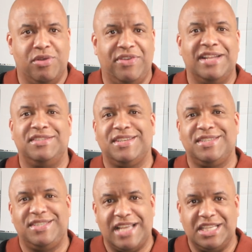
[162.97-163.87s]
and
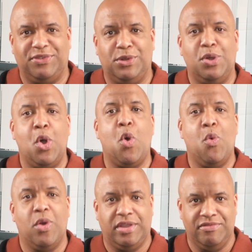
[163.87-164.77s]
successful
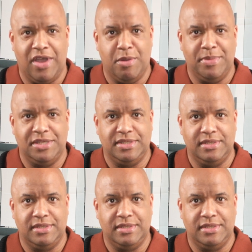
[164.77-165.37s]
work environment.